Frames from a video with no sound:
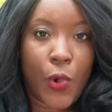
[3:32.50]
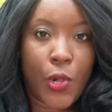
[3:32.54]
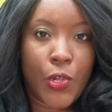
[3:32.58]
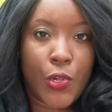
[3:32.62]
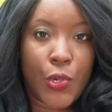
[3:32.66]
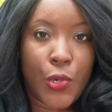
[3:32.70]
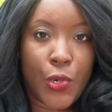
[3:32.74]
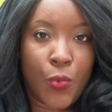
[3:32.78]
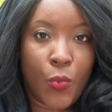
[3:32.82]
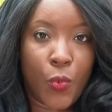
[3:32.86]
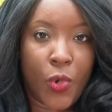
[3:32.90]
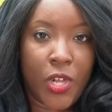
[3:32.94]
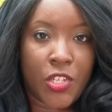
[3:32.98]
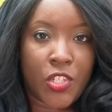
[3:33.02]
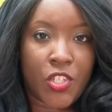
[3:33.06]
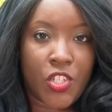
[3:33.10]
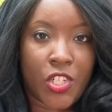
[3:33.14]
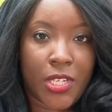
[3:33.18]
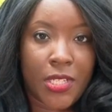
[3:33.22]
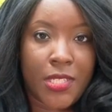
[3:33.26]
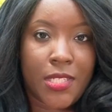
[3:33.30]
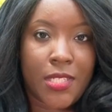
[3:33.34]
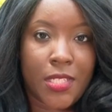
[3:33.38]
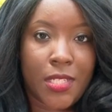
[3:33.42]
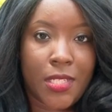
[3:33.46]
Fortner what
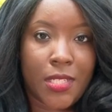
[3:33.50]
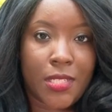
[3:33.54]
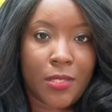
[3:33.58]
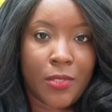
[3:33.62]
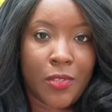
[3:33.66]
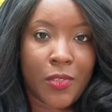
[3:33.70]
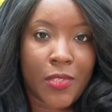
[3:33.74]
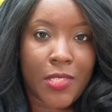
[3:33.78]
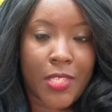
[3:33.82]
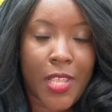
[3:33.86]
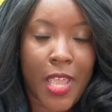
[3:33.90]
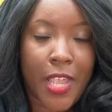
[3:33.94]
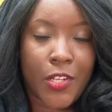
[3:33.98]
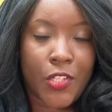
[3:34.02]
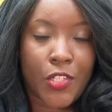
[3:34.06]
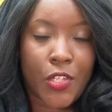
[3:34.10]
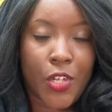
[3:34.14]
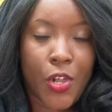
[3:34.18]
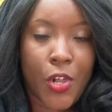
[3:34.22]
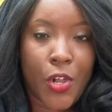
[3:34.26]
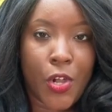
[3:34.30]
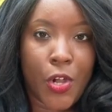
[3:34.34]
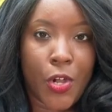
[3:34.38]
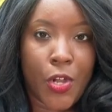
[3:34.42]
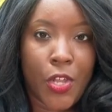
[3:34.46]
justice looks like to
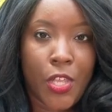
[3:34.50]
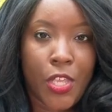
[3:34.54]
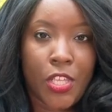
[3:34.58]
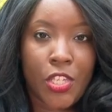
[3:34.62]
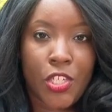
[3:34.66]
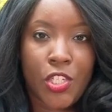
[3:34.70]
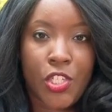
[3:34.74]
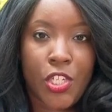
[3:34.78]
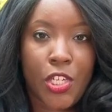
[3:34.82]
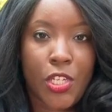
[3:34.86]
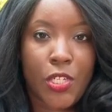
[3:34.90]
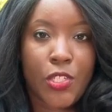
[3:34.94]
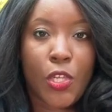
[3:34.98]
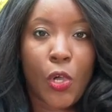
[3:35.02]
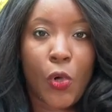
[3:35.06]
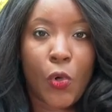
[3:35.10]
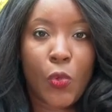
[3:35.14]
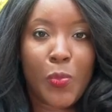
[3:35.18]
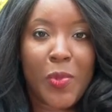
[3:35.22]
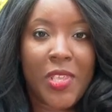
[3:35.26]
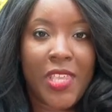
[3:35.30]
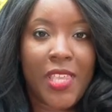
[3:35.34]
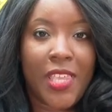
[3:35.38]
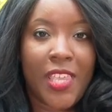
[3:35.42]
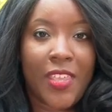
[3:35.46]
her, she
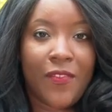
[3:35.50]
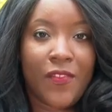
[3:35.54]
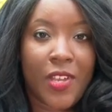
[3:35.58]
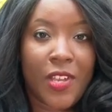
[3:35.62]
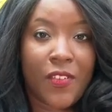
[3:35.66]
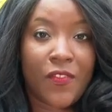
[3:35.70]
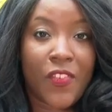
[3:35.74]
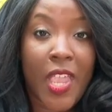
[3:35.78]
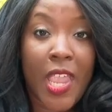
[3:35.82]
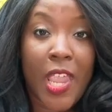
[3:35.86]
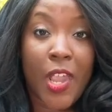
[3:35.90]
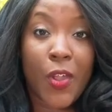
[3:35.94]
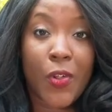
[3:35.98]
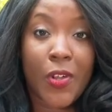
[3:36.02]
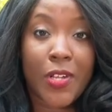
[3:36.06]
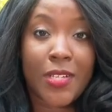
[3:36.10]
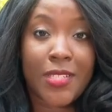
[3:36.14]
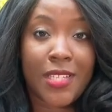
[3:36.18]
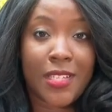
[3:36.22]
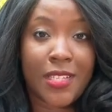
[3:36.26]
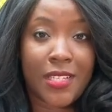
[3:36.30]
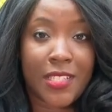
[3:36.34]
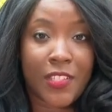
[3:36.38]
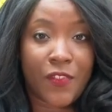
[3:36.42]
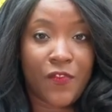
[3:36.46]
told me even if
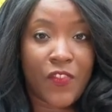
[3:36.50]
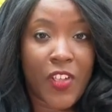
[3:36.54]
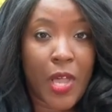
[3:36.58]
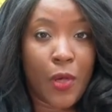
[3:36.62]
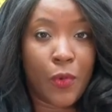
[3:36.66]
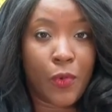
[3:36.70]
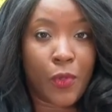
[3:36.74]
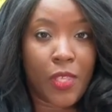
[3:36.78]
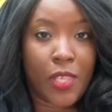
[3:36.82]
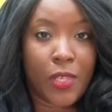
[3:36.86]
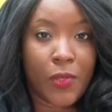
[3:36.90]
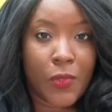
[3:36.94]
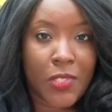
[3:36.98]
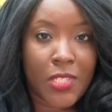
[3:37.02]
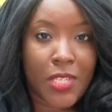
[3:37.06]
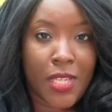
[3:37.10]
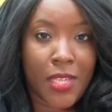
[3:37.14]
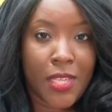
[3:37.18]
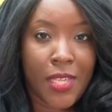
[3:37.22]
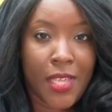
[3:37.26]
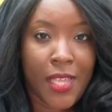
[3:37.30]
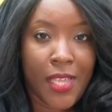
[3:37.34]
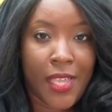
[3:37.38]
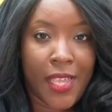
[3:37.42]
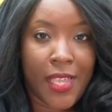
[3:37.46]
Harris is found
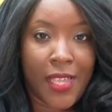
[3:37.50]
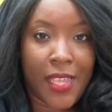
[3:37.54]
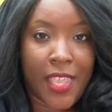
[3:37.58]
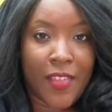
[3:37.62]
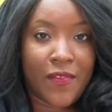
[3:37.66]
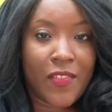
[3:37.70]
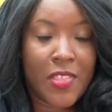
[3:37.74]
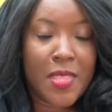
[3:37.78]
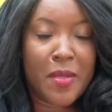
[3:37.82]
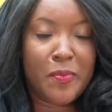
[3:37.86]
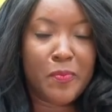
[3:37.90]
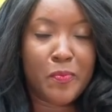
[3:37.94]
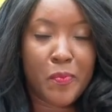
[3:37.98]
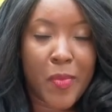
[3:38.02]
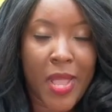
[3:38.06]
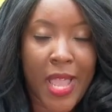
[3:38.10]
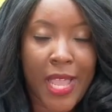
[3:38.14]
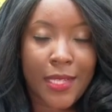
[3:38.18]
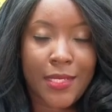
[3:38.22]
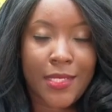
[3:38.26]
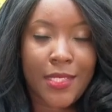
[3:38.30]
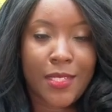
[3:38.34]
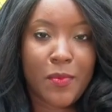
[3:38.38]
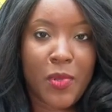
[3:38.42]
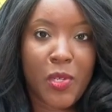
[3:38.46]
guilty and given the
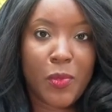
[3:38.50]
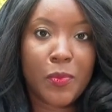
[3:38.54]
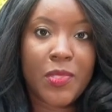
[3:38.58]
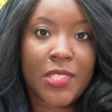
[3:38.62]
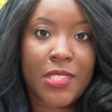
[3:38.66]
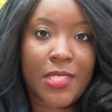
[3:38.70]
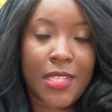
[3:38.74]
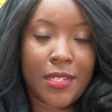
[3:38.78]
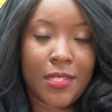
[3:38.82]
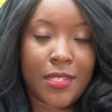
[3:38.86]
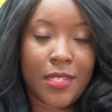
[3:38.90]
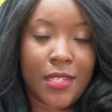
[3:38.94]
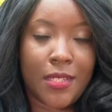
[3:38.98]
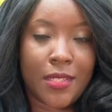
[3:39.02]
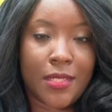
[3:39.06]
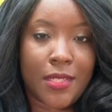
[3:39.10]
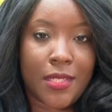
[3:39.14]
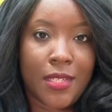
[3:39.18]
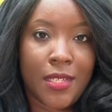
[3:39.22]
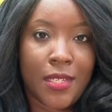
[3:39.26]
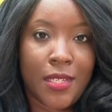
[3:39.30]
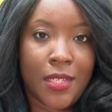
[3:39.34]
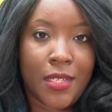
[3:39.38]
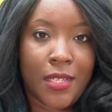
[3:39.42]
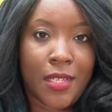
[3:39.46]
maximum
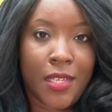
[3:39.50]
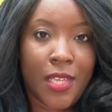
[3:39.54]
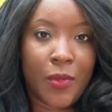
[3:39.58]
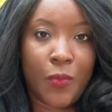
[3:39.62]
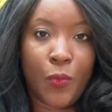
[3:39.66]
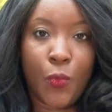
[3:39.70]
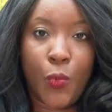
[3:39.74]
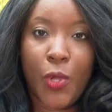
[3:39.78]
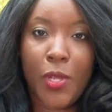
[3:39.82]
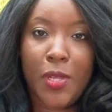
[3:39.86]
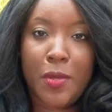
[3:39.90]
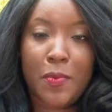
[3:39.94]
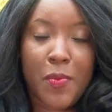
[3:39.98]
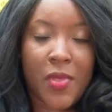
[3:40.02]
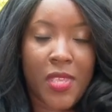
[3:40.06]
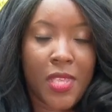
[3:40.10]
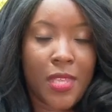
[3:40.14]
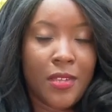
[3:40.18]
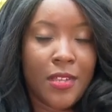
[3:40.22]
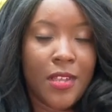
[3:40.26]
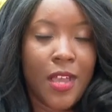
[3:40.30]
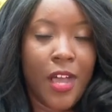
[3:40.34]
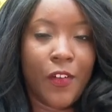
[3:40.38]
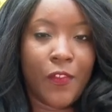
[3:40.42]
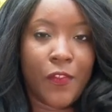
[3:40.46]
sentence, it wouldn't be
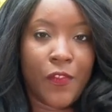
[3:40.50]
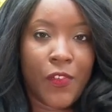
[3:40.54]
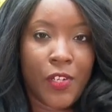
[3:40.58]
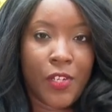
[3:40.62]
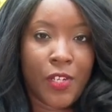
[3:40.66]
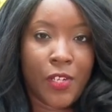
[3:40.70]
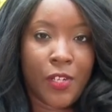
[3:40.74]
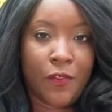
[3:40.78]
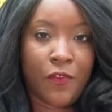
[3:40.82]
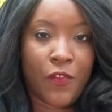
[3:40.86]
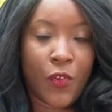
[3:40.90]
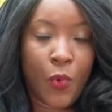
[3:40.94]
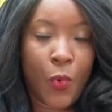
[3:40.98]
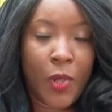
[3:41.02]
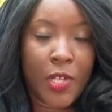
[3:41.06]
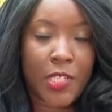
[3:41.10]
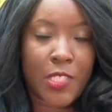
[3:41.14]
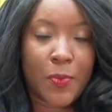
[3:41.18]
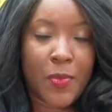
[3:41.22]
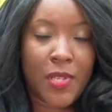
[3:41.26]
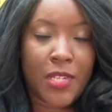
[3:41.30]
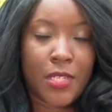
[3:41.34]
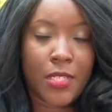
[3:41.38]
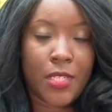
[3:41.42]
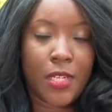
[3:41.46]
enough for
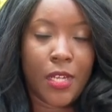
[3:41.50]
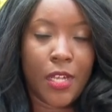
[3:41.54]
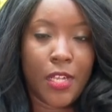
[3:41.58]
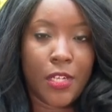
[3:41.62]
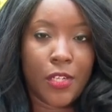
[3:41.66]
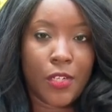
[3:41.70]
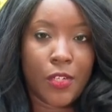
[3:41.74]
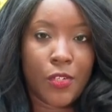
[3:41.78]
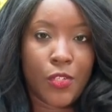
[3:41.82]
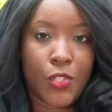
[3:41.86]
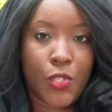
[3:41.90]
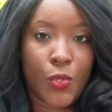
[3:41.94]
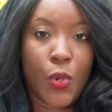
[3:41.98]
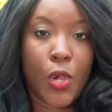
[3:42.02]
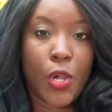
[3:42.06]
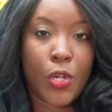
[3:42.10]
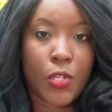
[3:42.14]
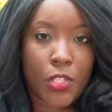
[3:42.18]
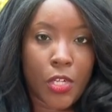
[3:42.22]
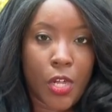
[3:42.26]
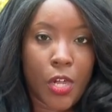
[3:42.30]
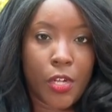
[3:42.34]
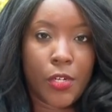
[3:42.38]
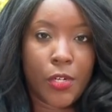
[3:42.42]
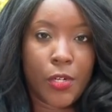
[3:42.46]
what's been done to her
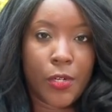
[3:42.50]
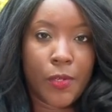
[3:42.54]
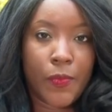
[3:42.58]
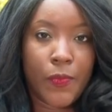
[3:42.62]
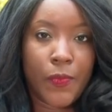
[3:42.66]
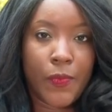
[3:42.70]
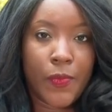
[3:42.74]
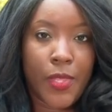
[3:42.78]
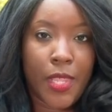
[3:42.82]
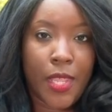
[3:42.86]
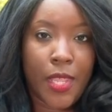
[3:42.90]
daughter.